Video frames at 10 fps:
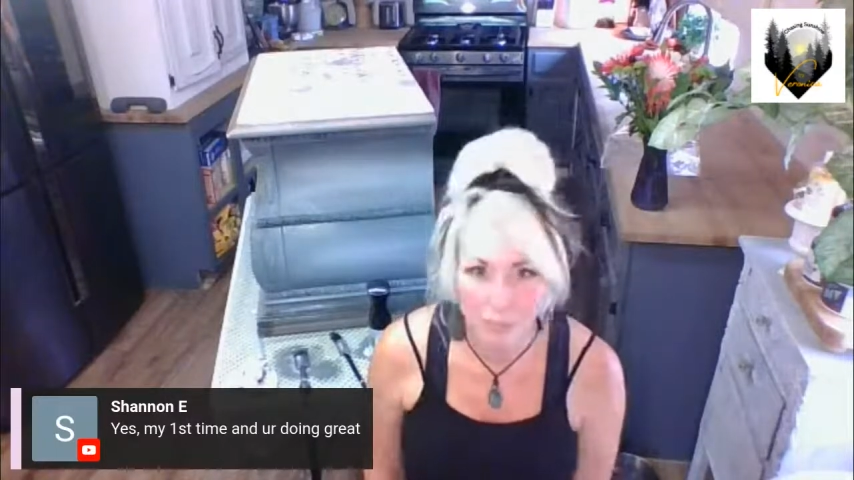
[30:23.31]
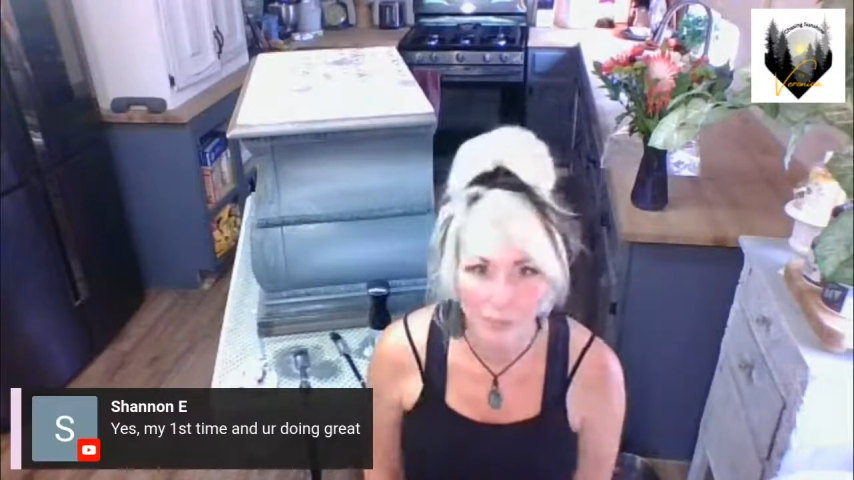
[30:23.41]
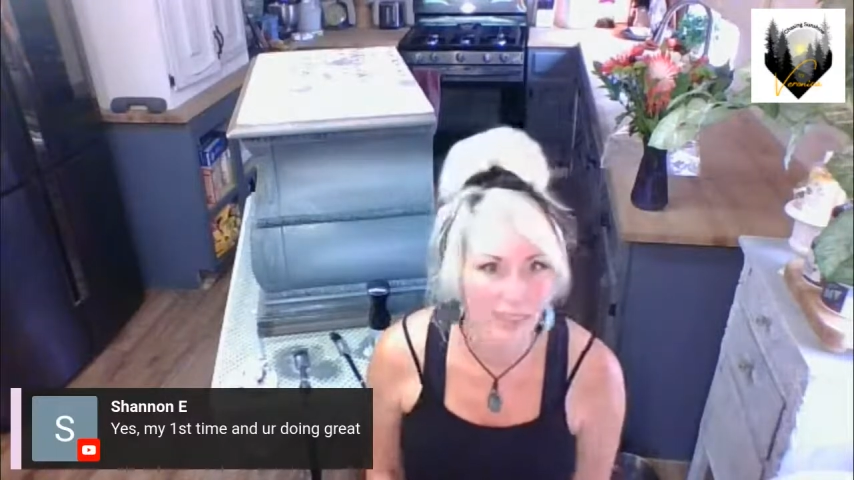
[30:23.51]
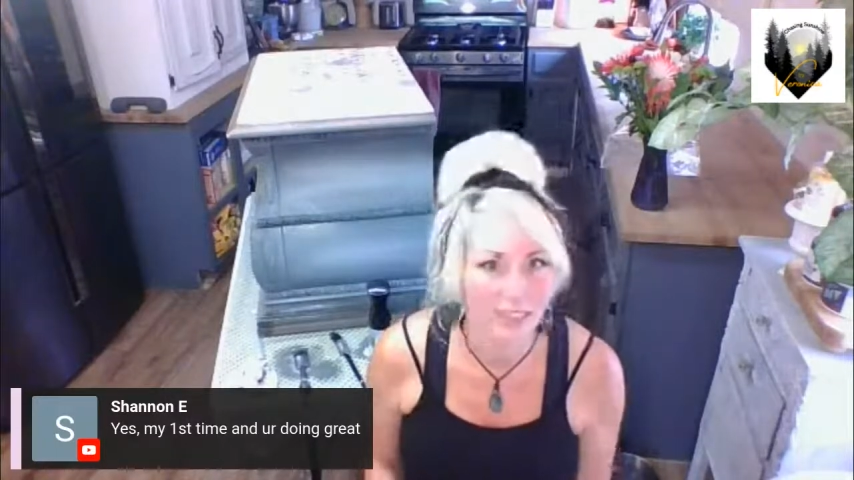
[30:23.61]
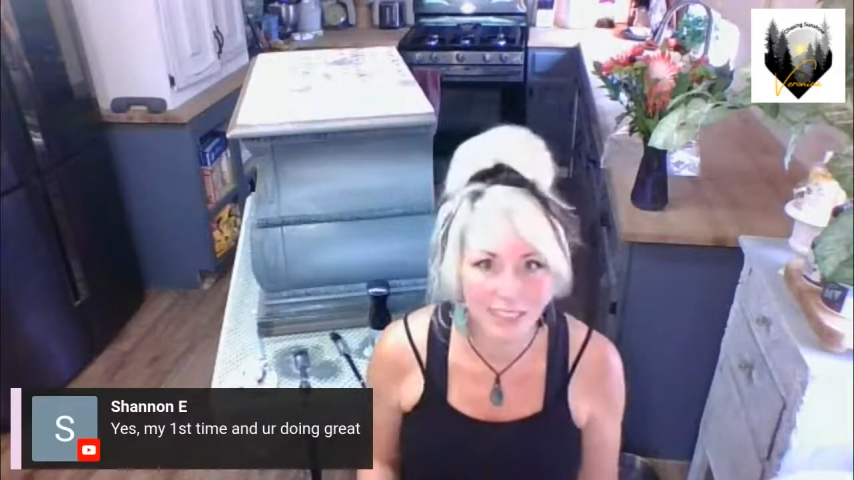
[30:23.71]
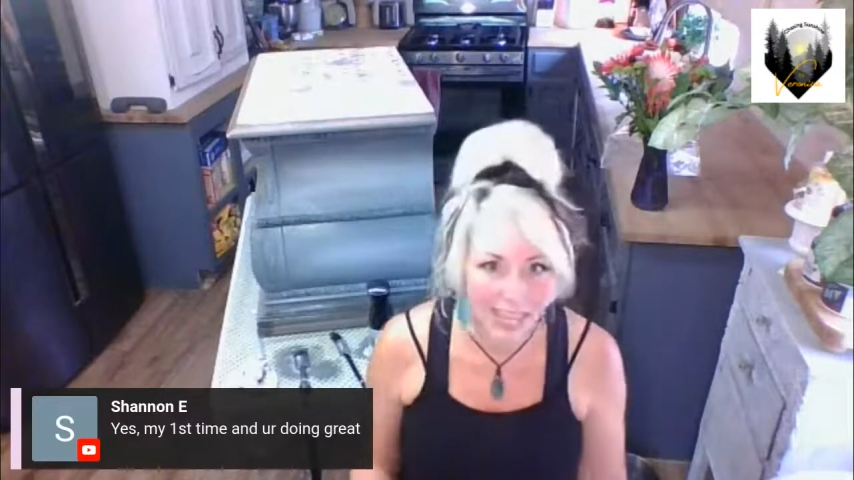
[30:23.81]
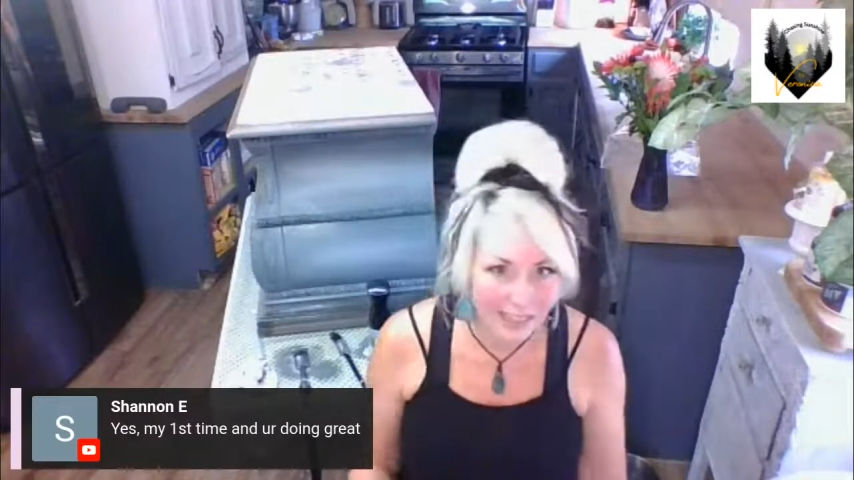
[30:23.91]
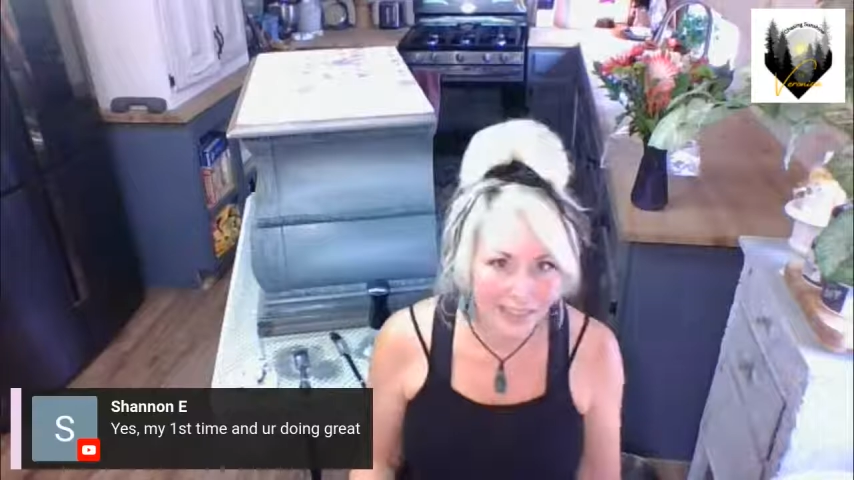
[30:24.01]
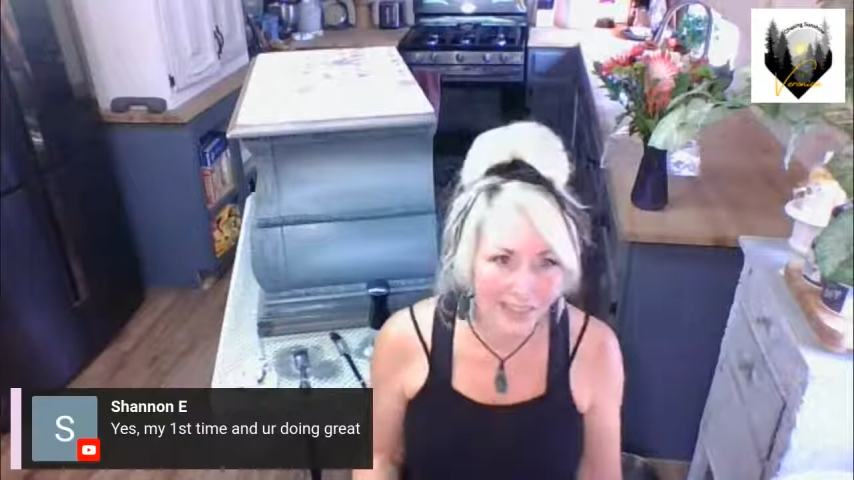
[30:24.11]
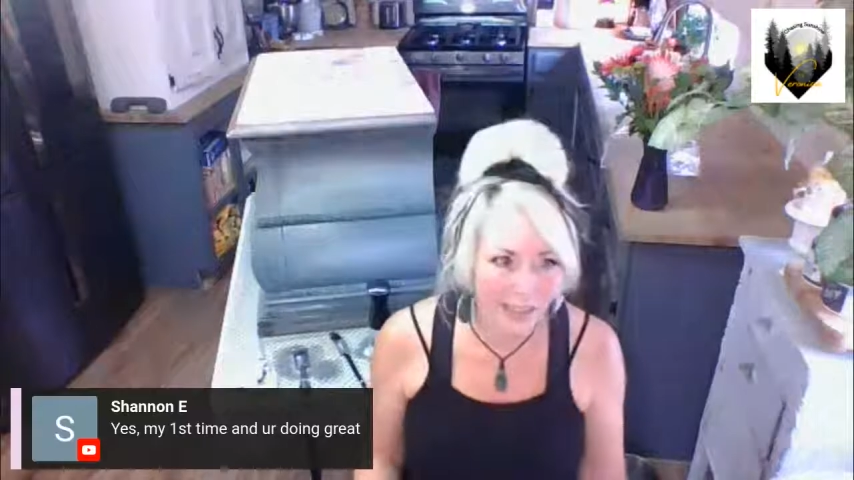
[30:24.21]
like setting
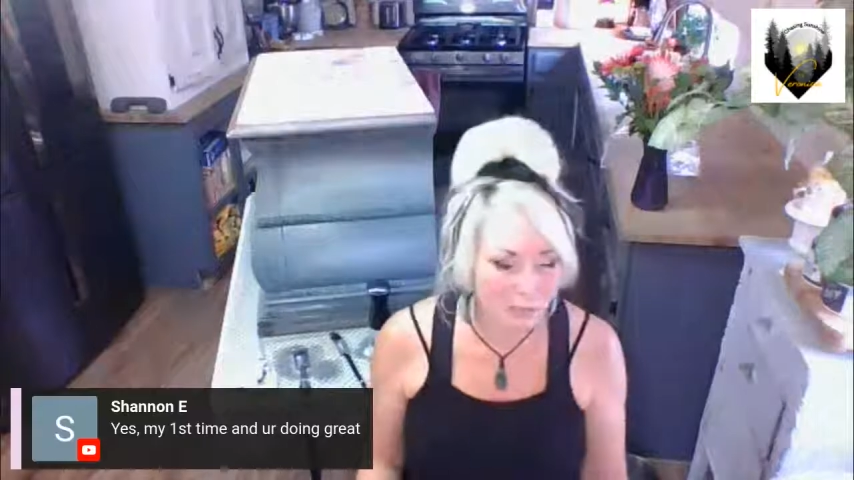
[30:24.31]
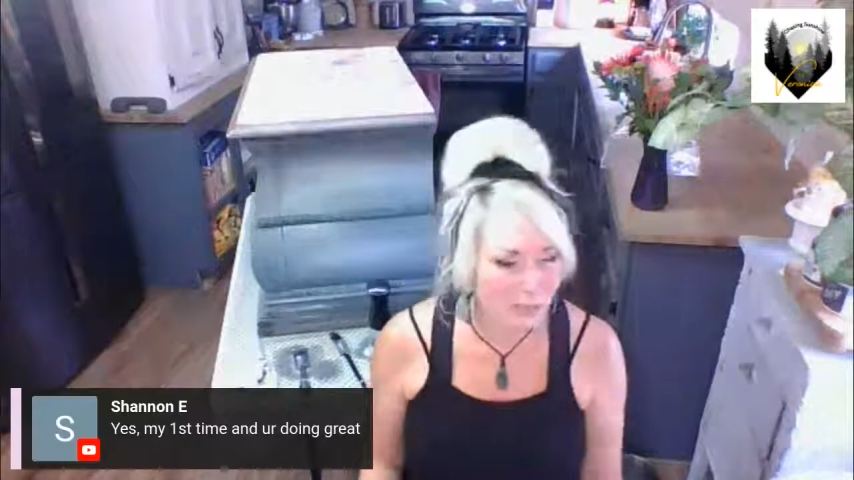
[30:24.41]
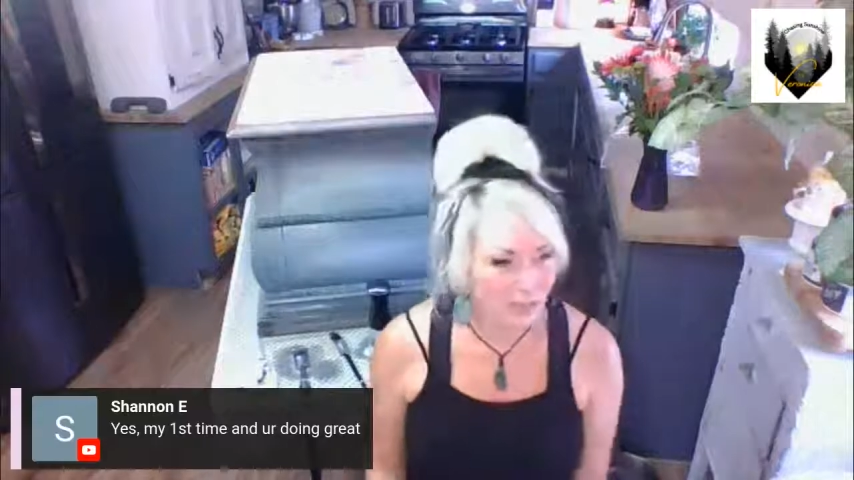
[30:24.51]
up,